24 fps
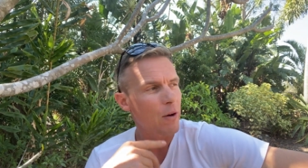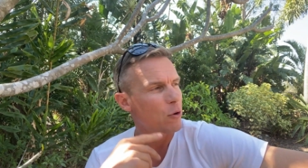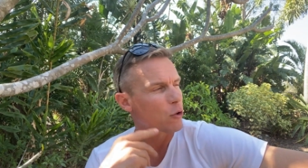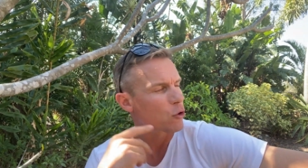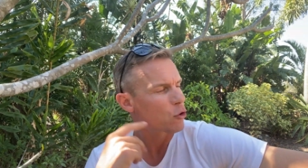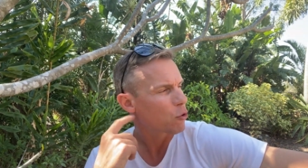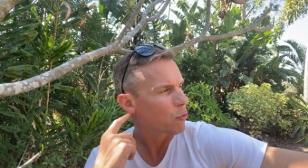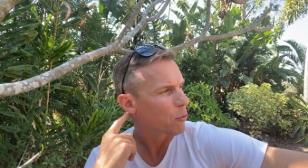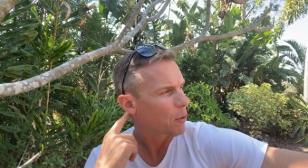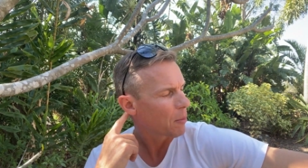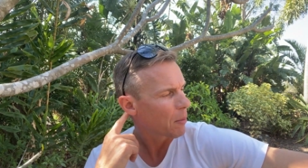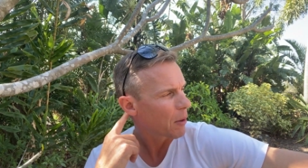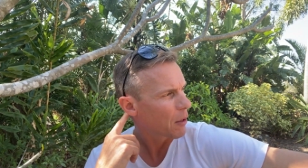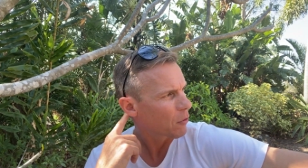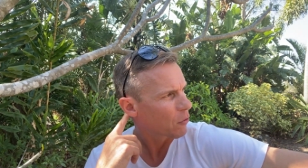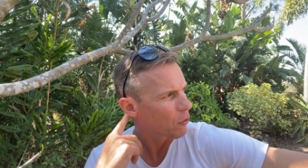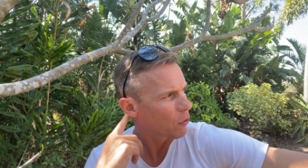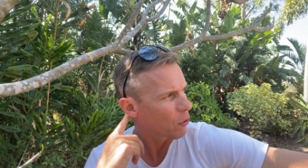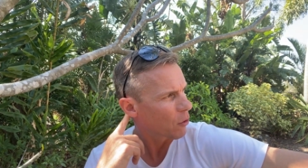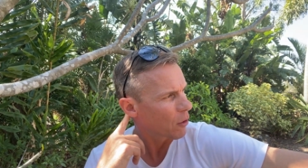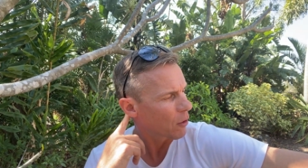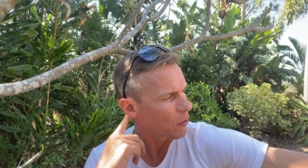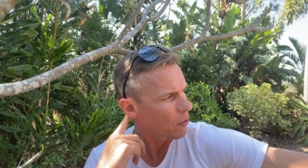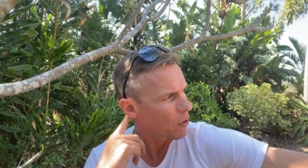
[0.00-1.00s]
how should we
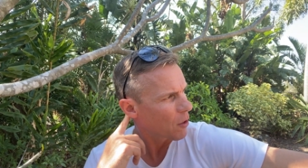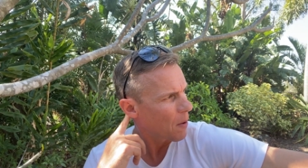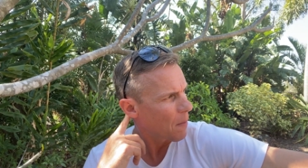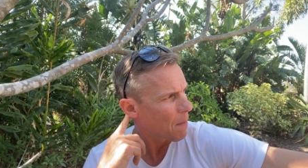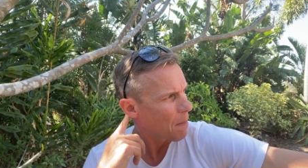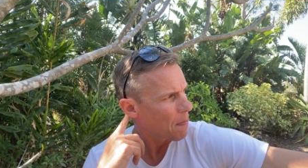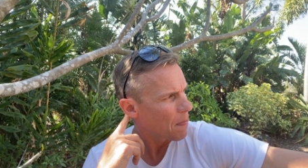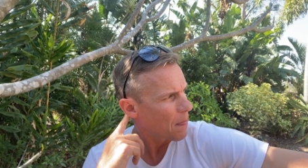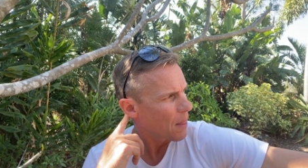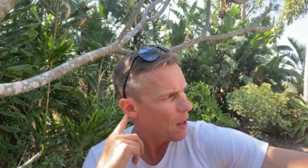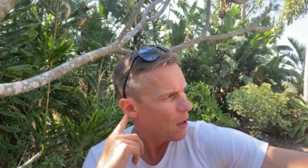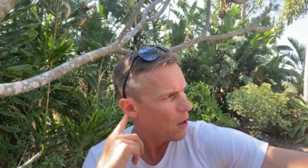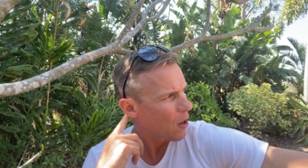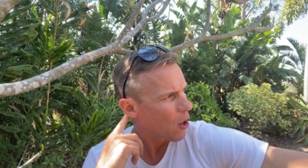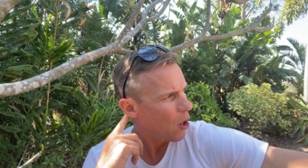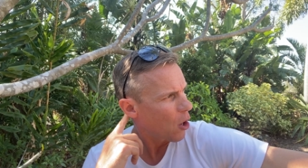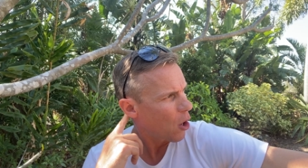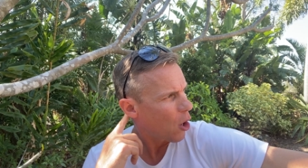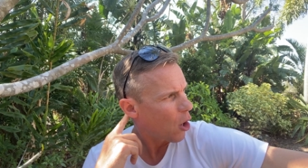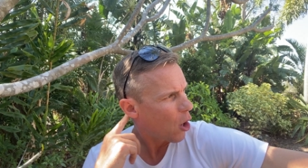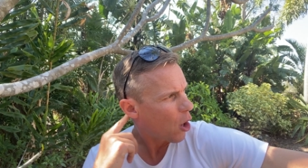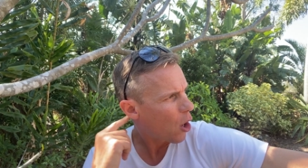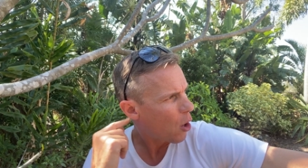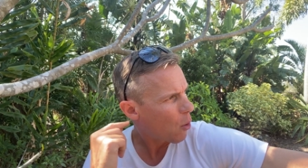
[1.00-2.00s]
best do this?
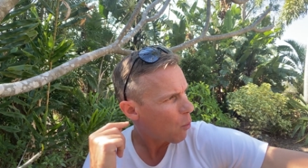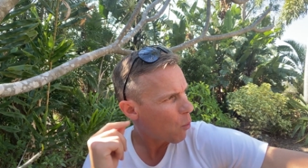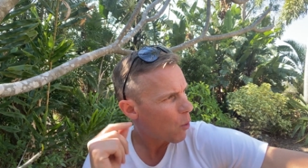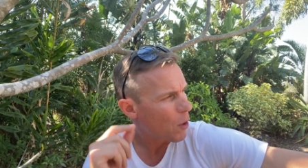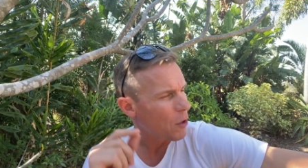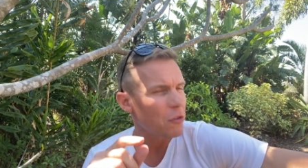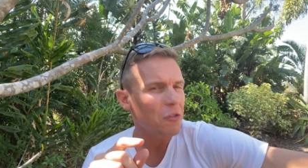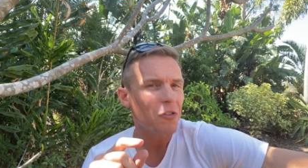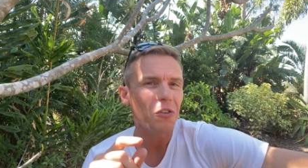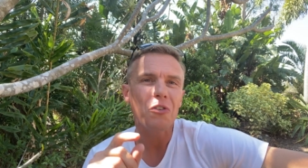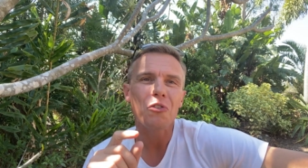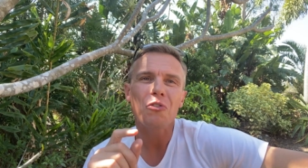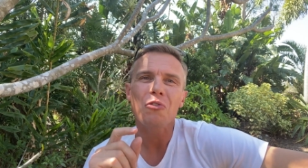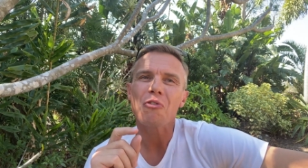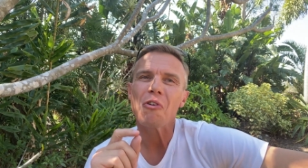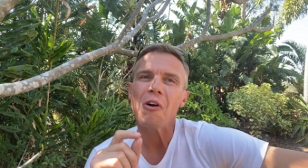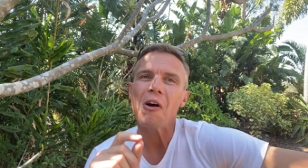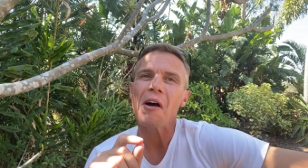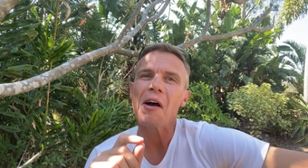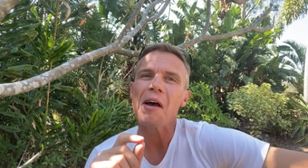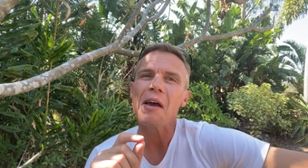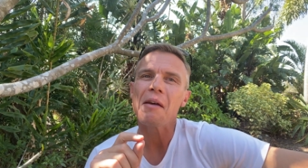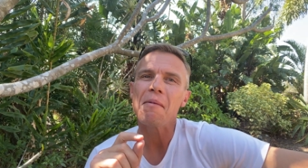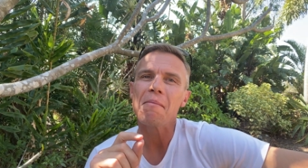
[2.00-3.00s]
I want to
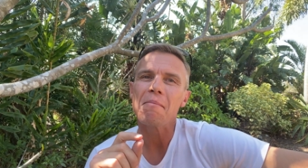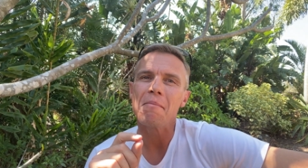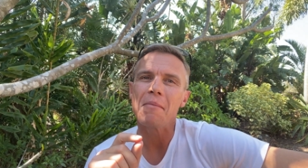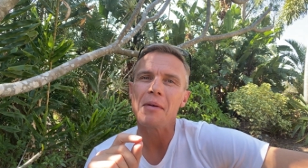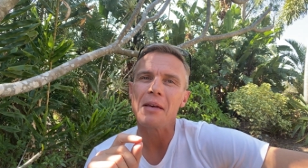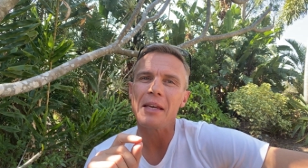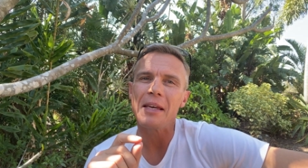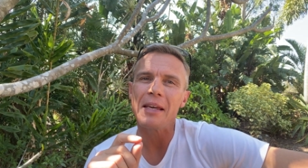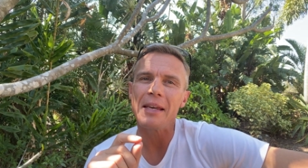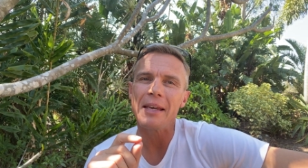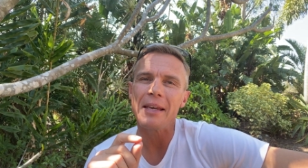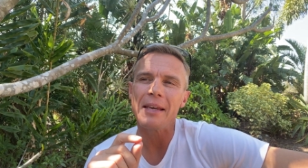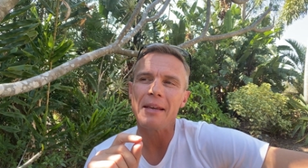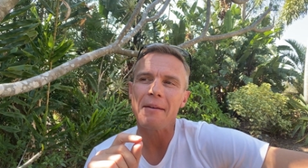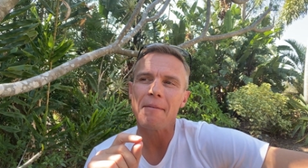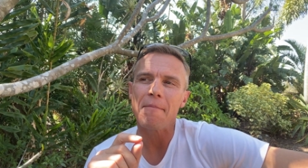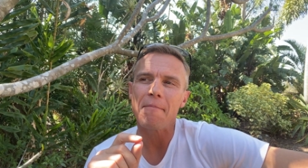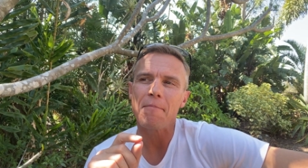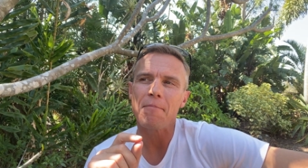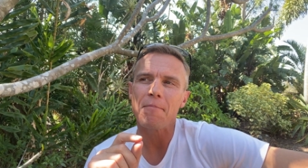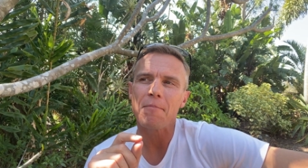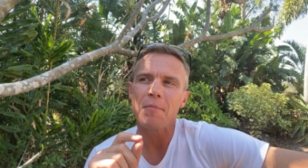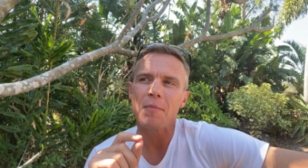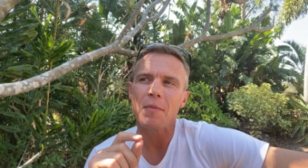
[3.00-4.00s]
try and be
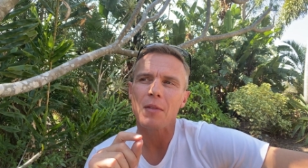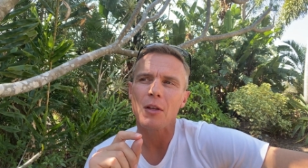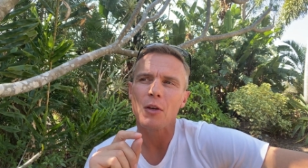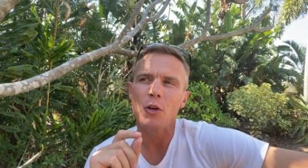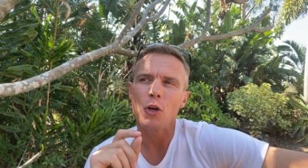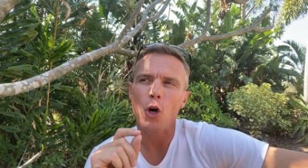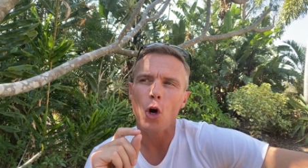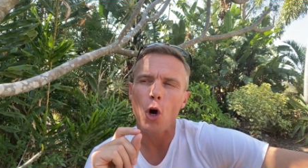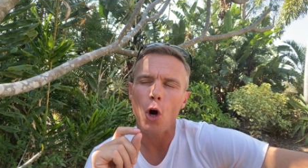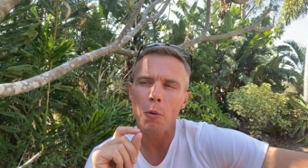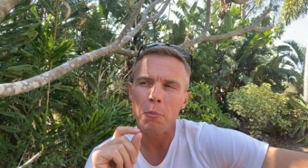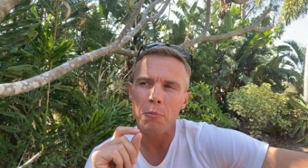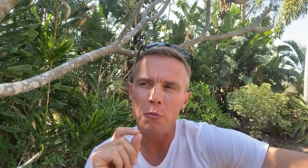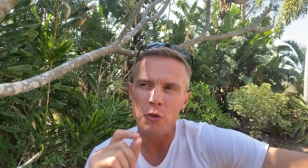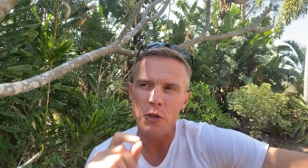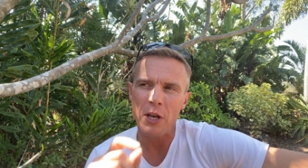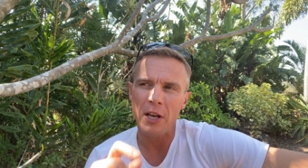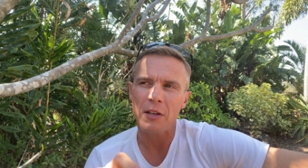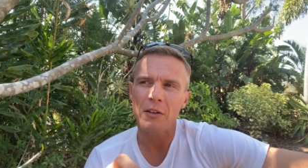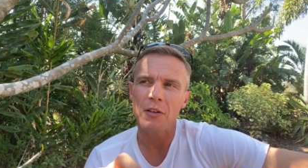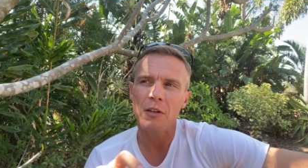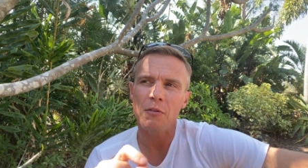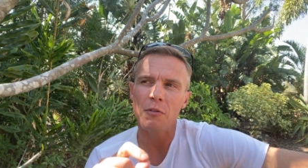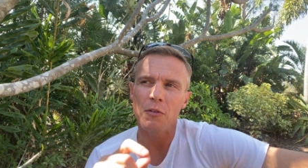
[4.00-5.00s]

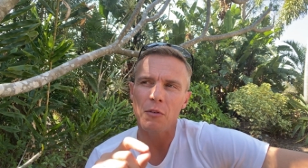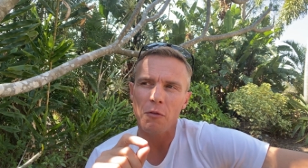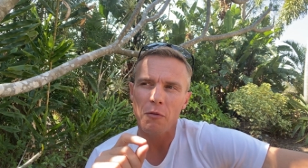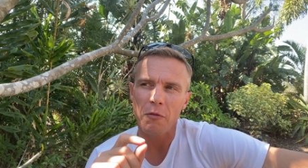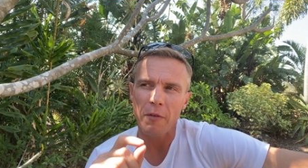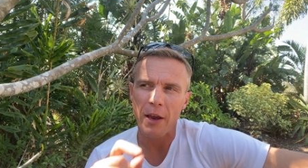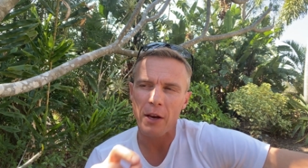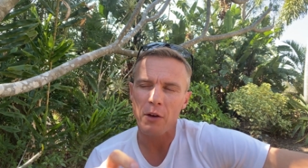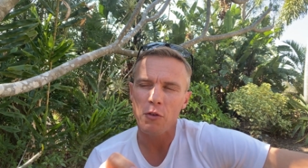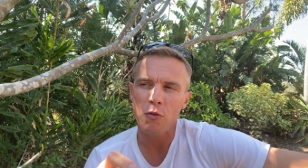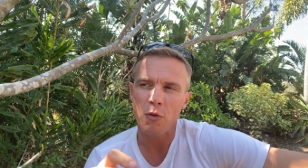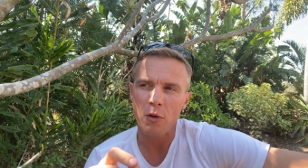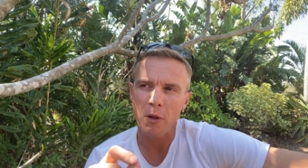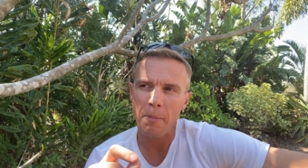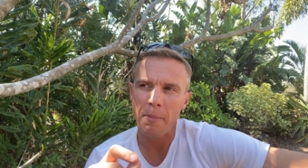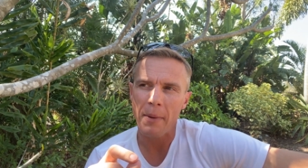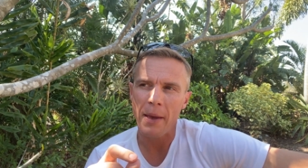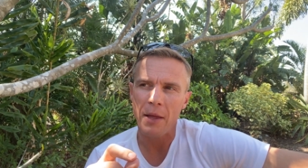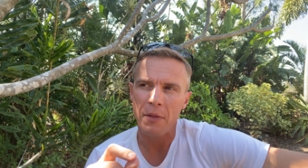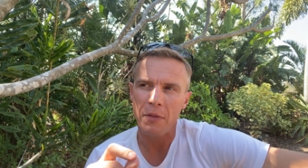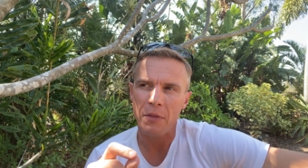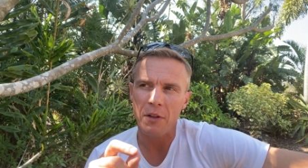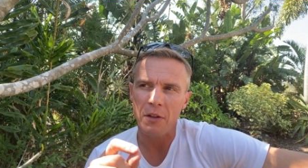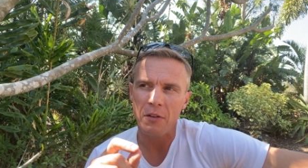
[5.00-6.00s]
objective and factual
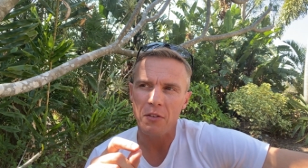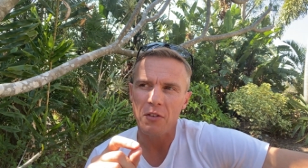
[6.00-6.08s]
about